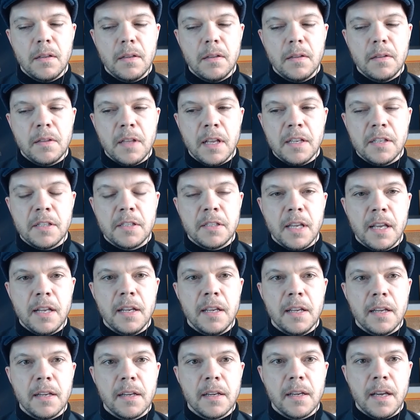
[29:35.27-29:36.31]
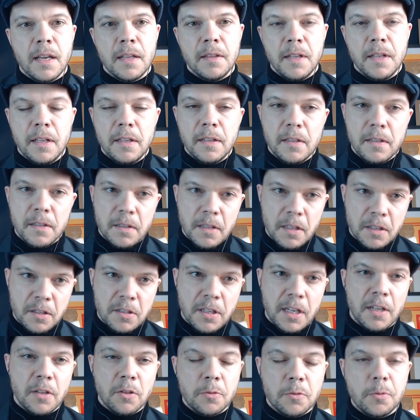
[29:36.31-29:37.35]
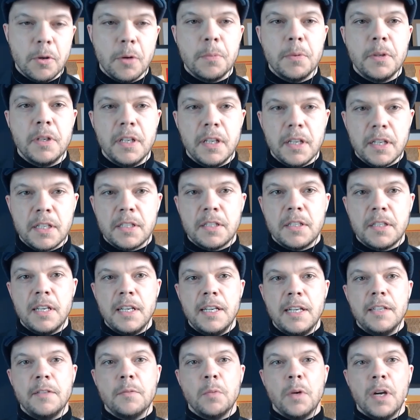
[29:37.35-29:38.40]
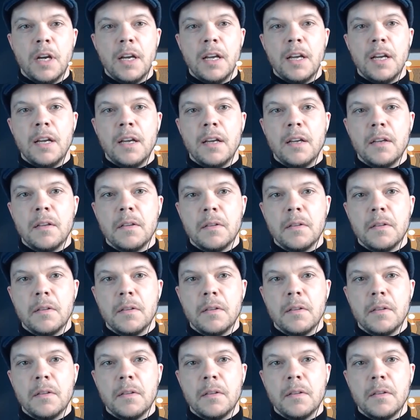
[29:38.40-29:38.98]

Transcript: they're selling and then the sales probably exceed where